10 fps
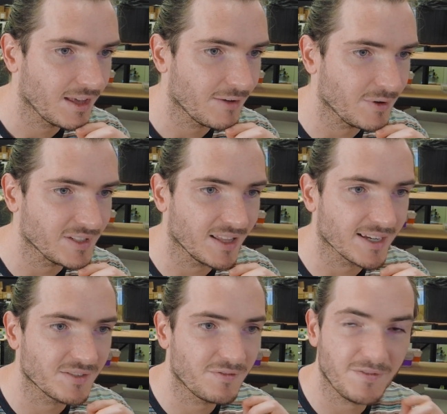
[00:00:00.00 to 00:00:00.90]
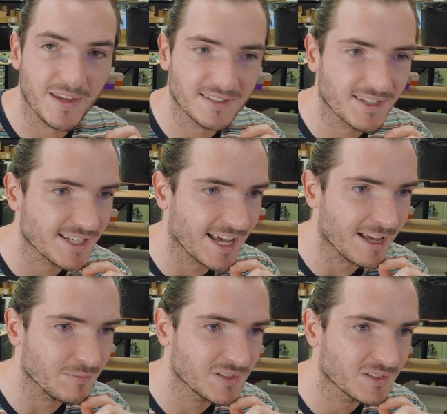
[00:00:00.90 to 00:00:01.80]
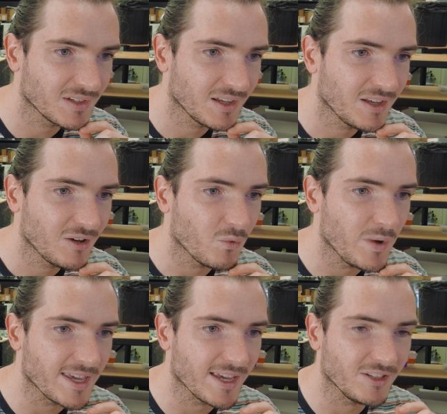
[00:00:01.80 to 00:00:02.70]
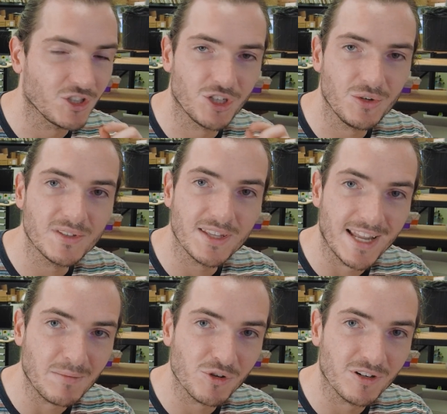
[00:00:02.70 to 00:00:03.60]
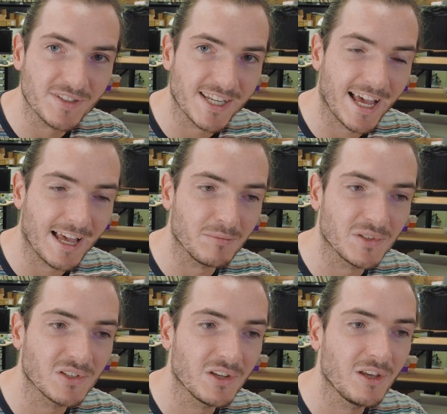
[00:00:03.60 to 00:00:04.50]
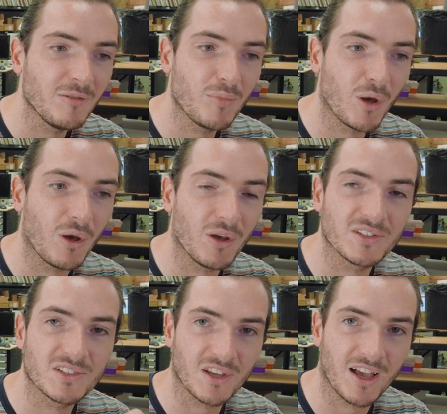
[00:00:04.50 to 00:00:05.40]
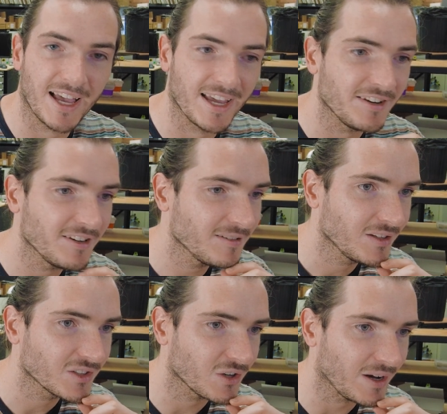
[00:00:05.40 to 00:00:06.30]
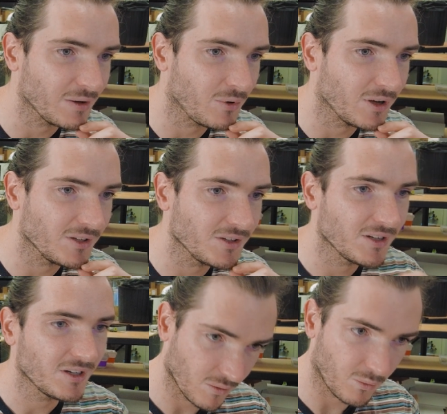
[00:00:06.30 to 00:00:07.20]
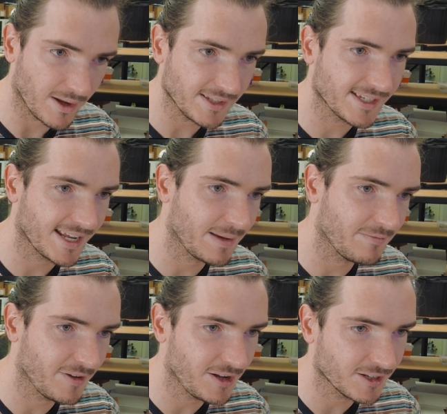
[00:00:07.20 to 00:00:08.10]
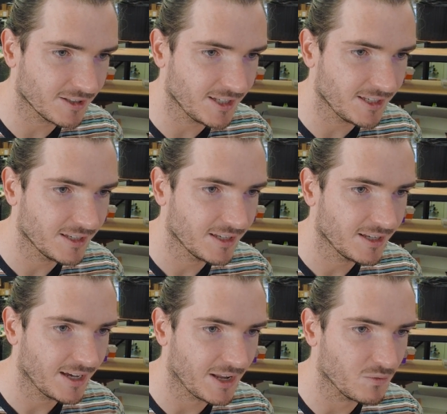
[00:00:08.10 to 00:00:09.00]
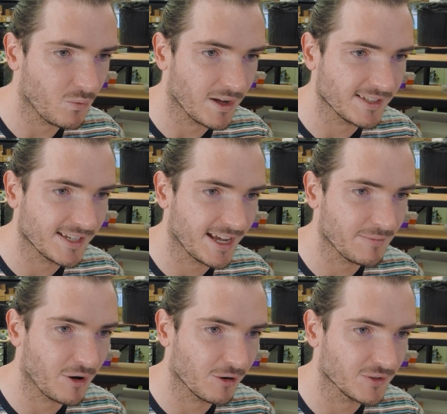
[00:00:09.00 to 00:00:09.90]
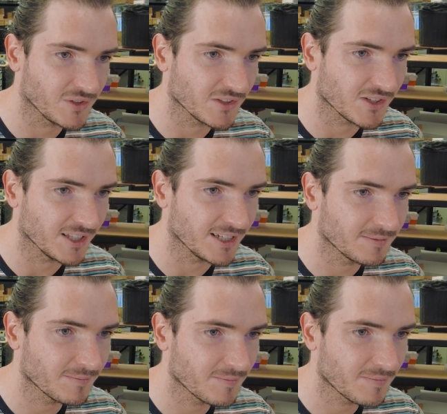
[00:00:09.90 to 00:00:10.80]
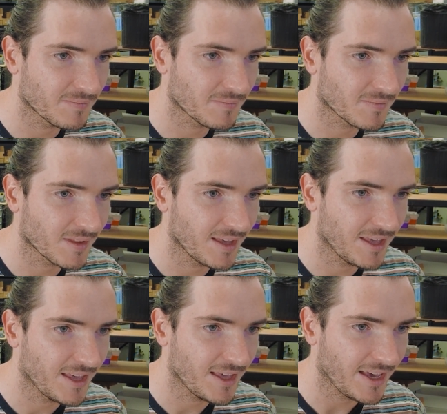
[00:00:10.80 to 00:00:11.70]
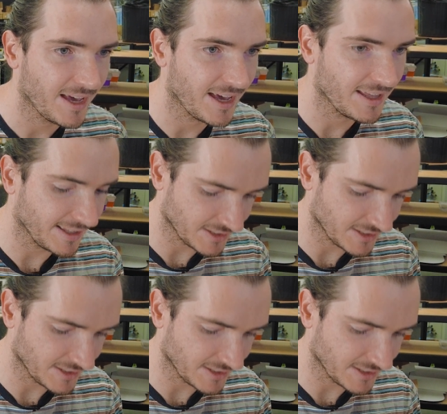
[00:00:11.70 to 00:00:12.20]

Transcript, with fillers: If we select fixed tabs, we can choose the number of tabs per side. So I want 1 tab vertically and 1 tab horizontally. And